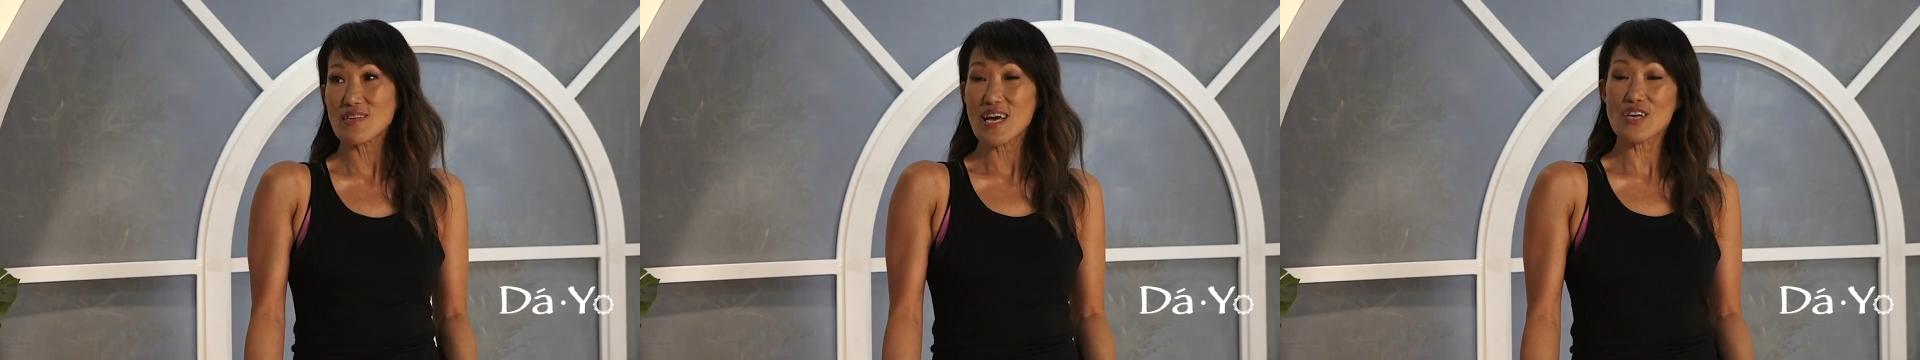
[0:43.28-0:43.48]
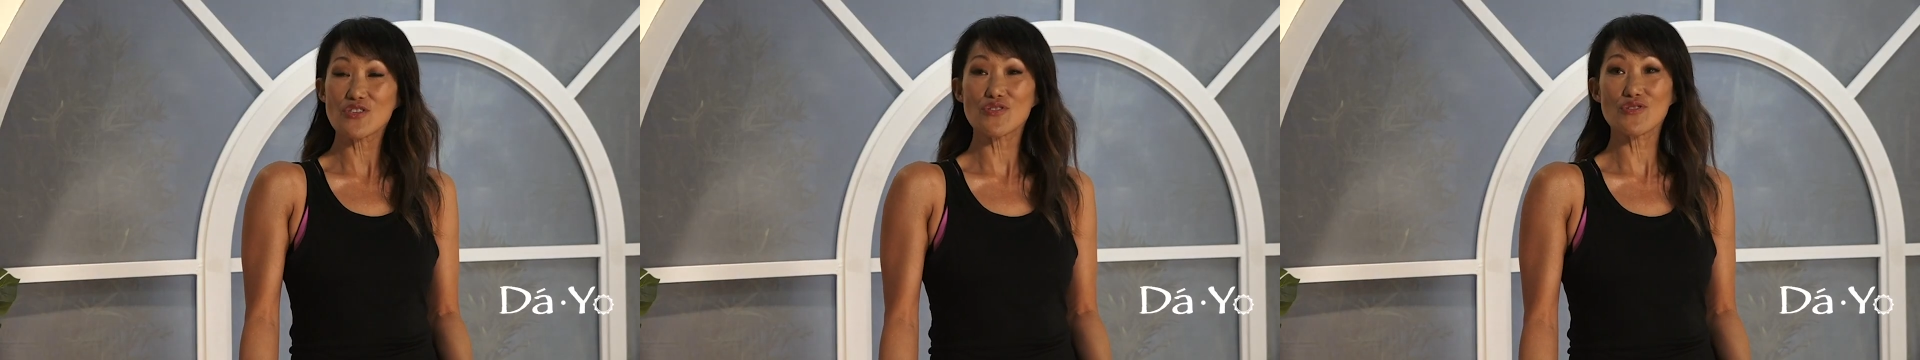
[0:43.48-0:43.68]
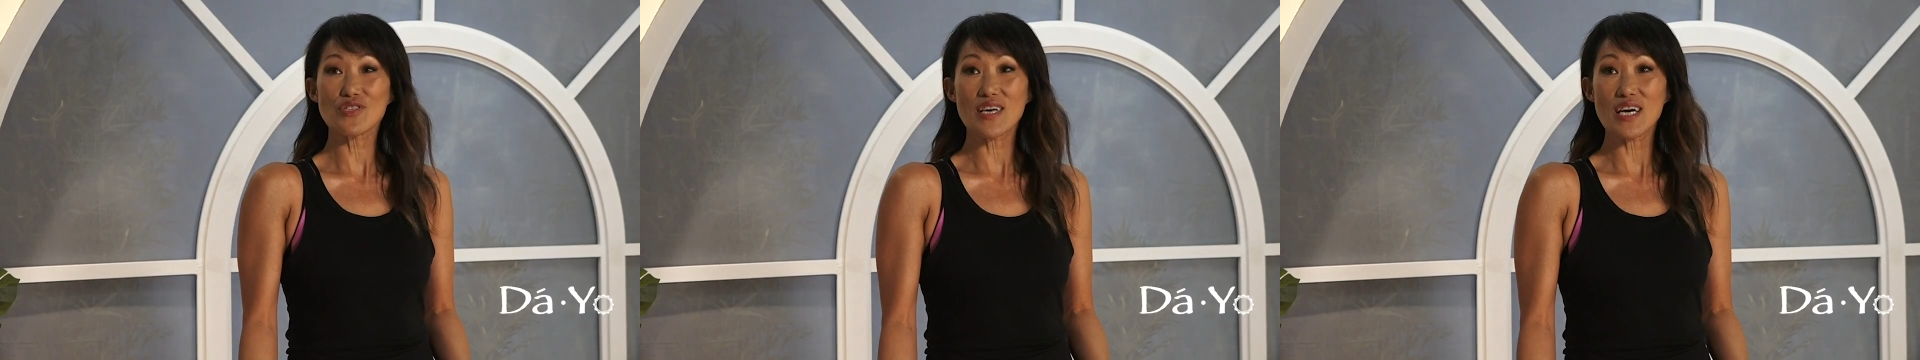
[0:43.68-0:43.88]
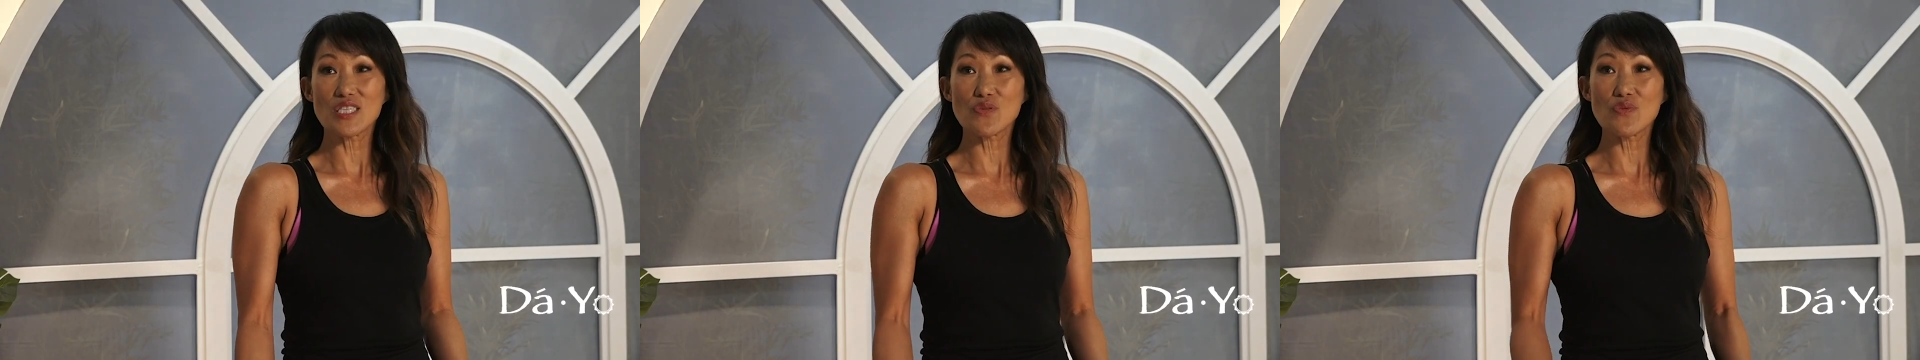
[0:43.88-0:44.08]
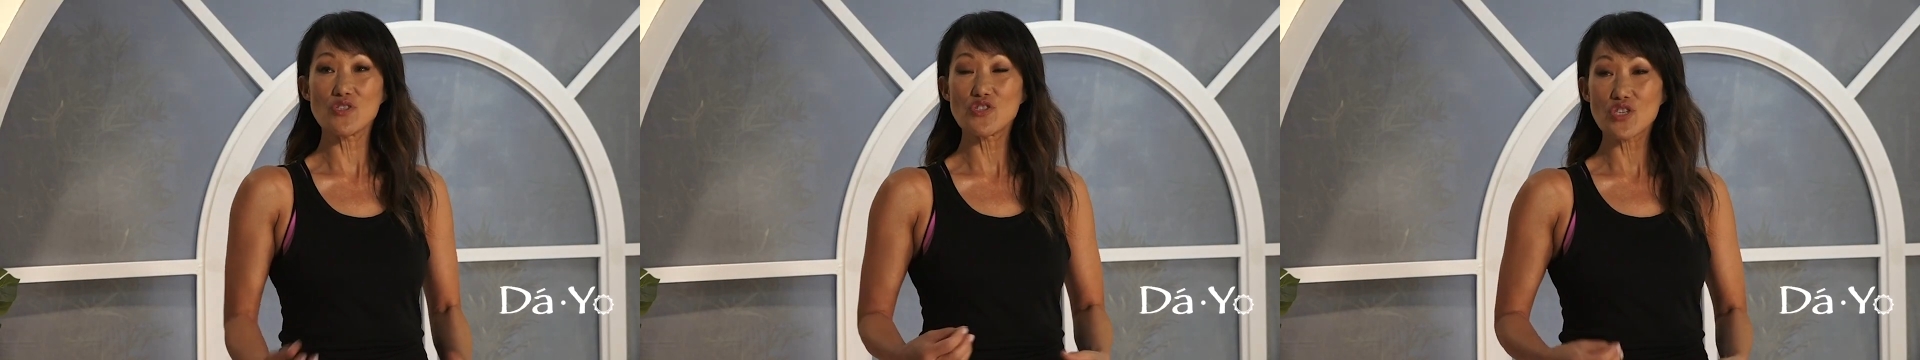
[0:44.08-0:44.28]

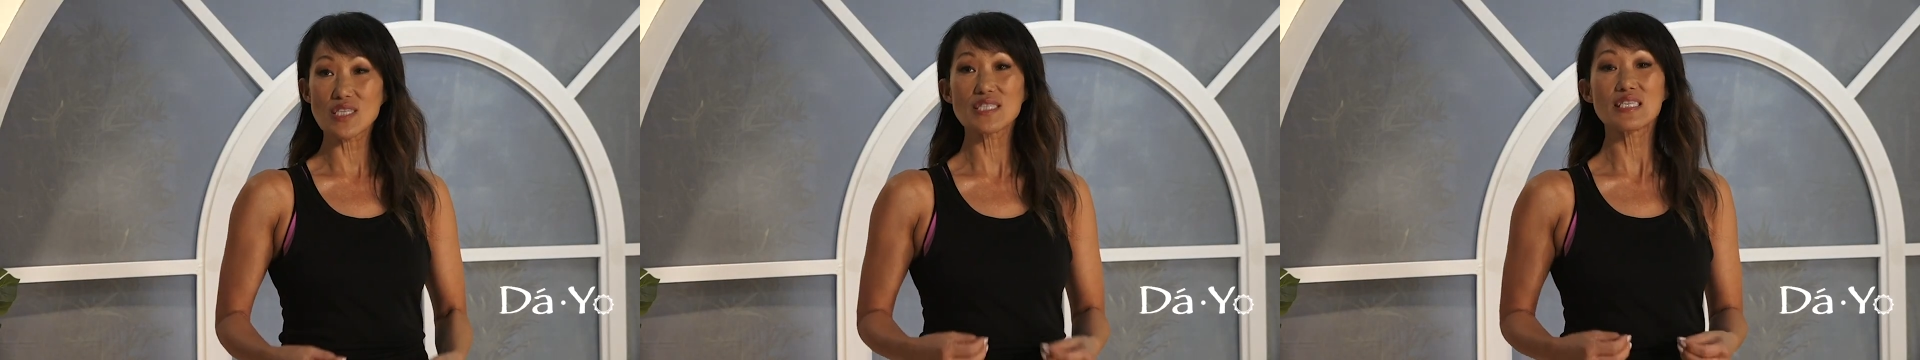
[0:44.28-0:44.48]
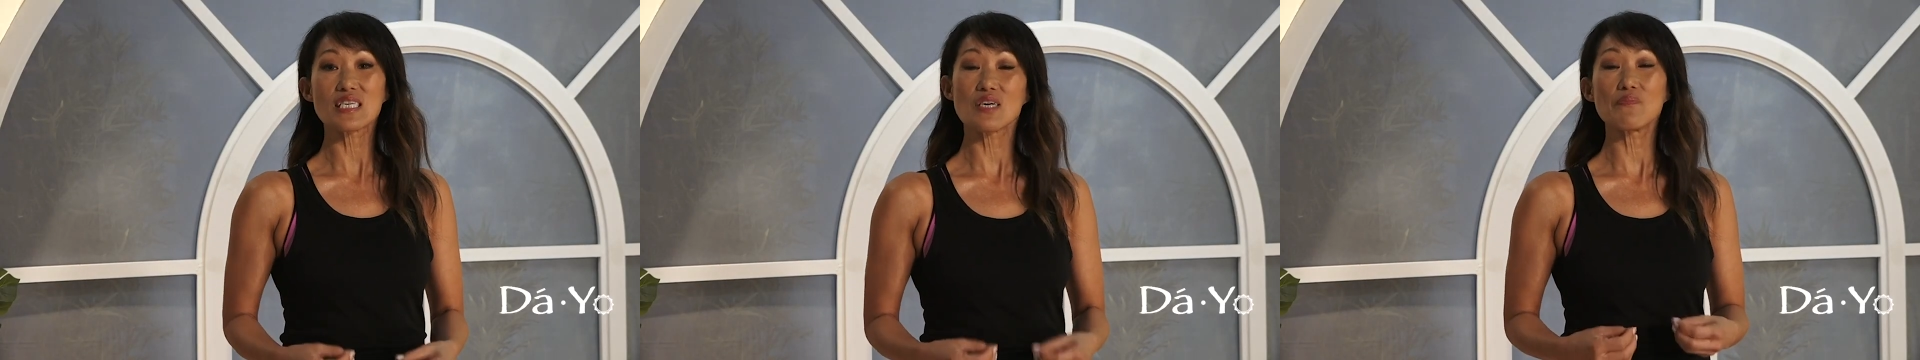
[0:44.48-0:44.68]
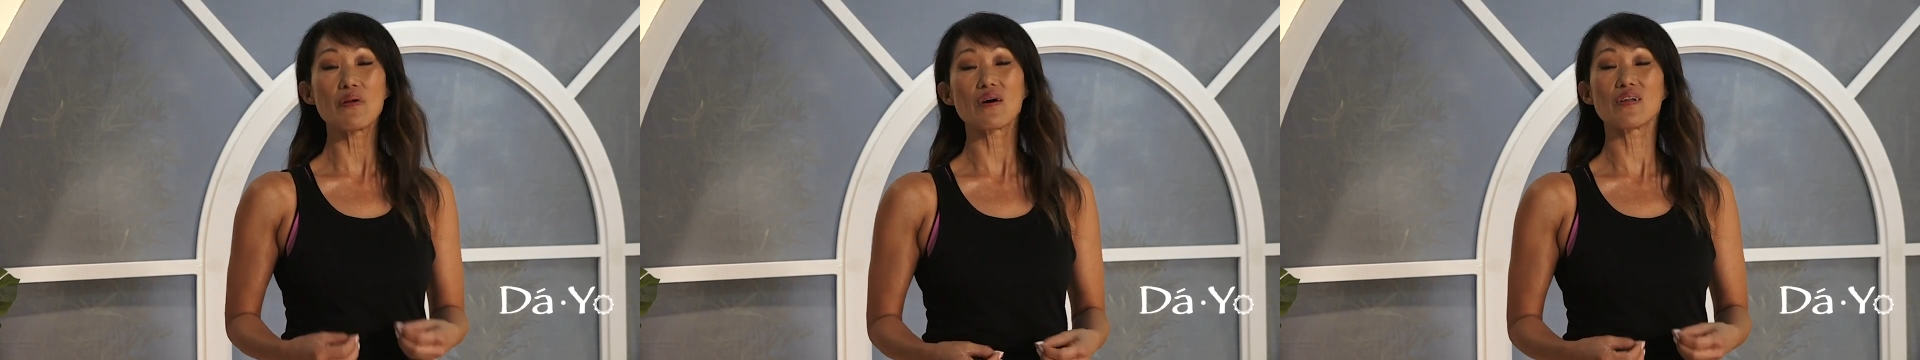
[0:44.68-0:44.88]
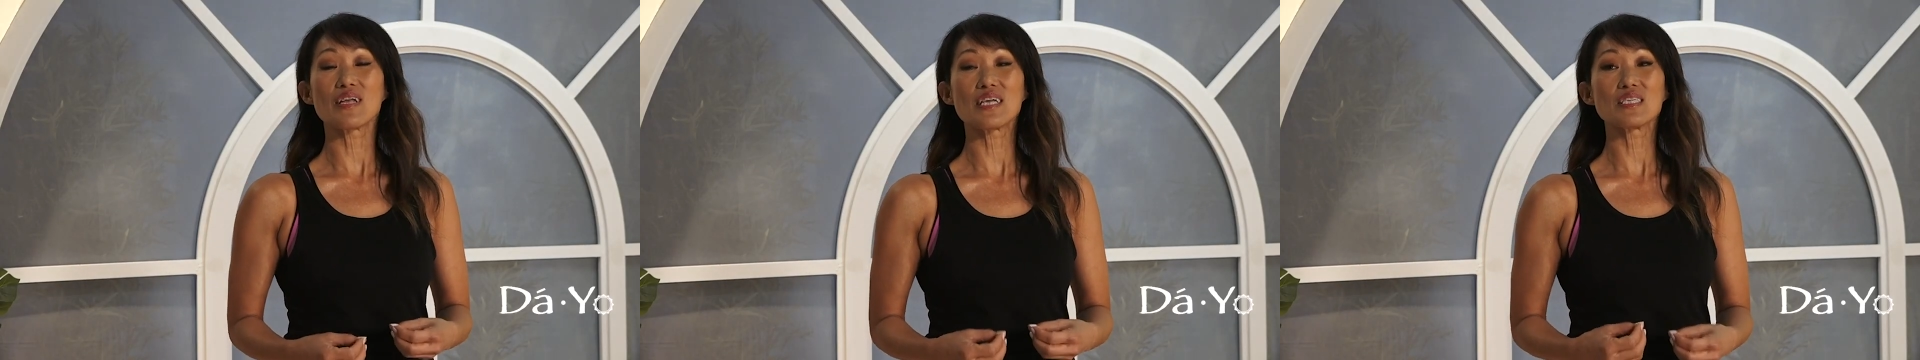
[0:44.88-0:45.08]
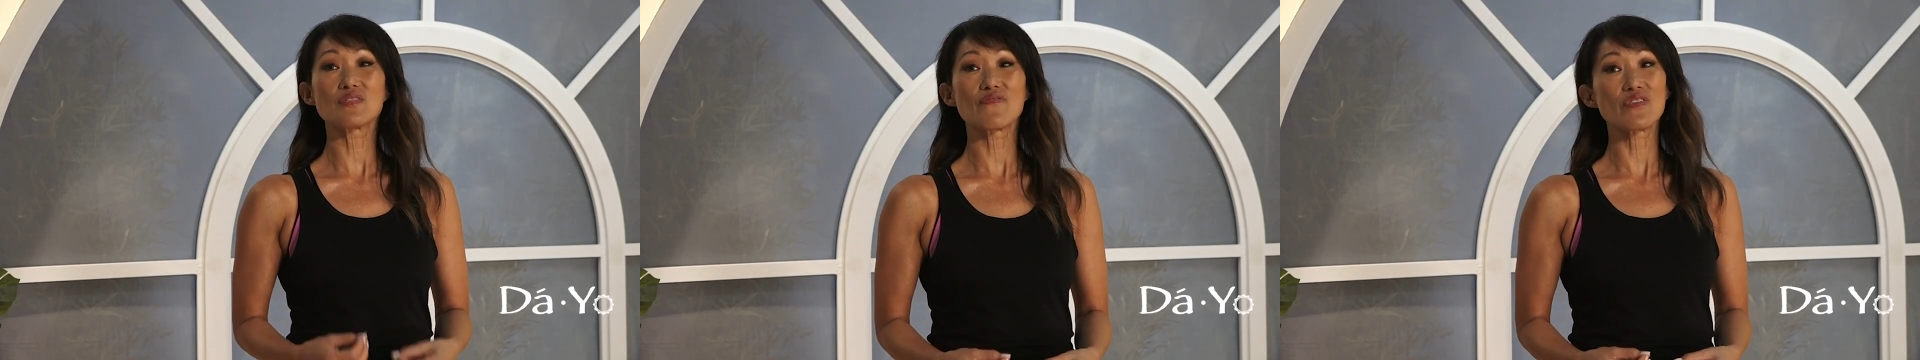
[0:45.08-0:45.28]
exercise we just think about it
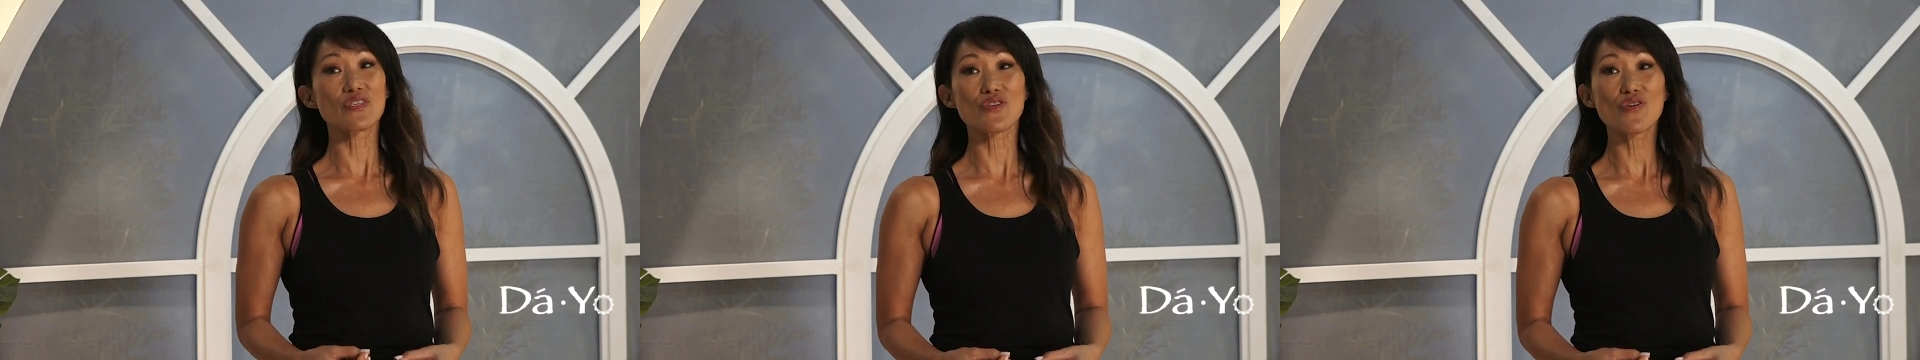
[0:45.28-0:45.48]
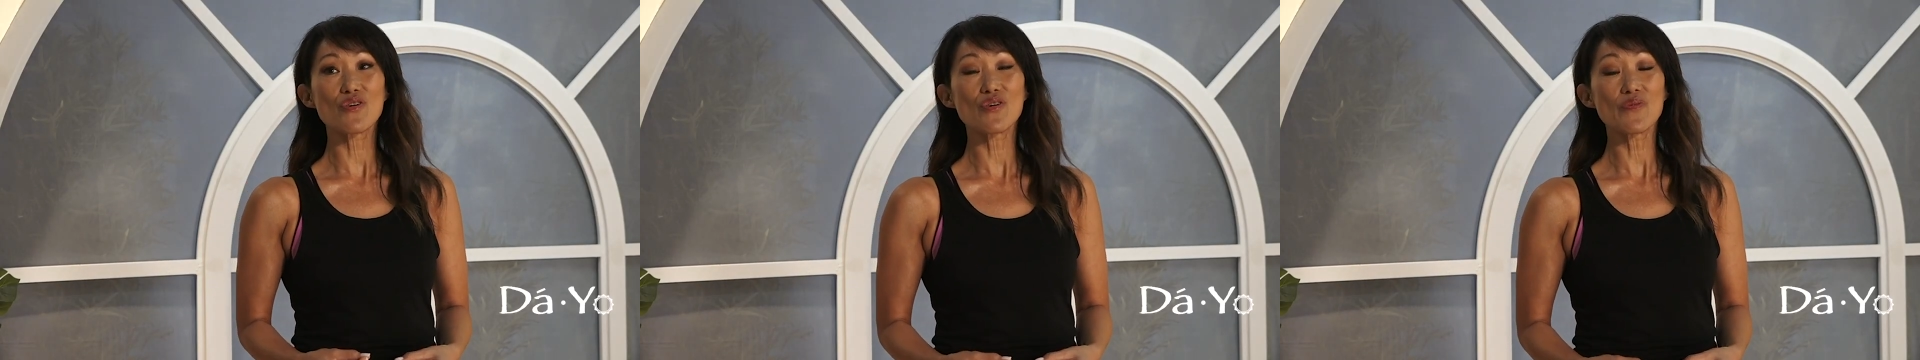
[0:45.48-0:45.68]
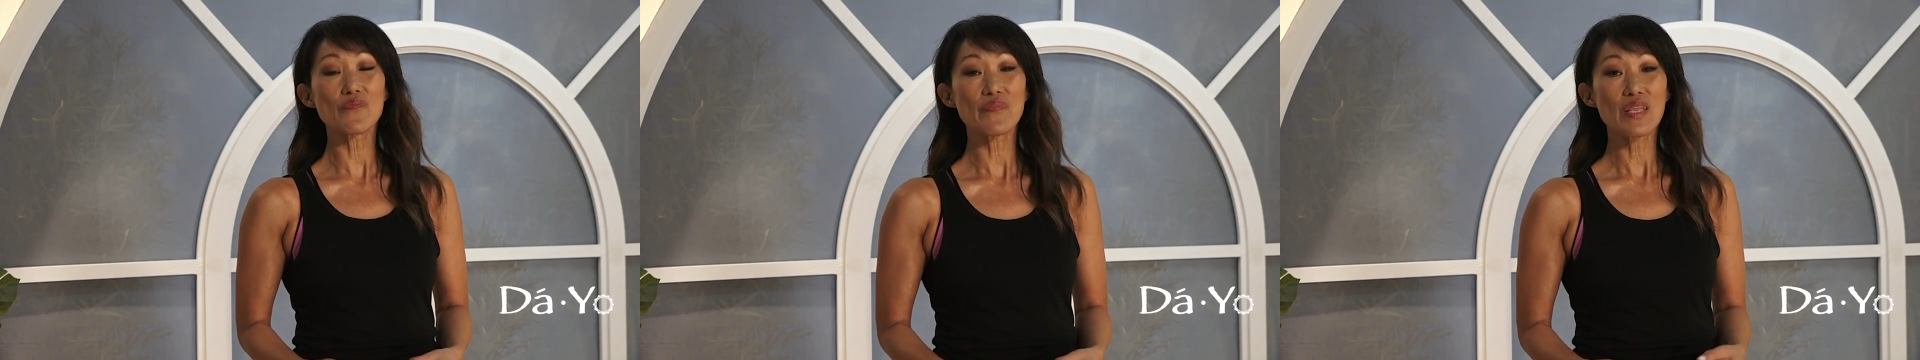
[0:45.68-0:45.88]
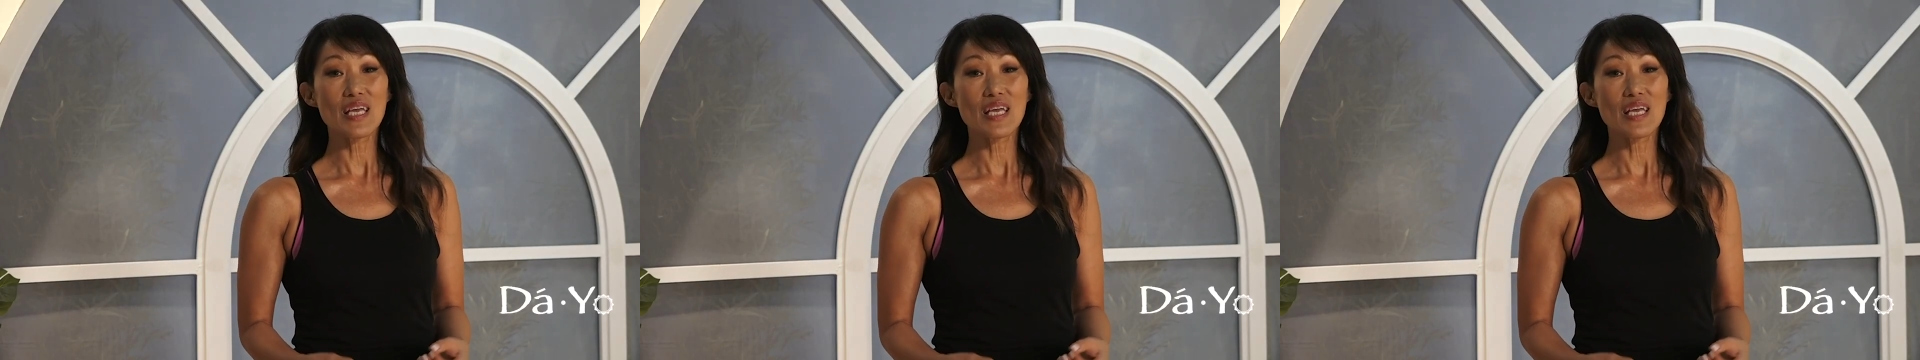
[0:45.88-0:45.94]
as physical,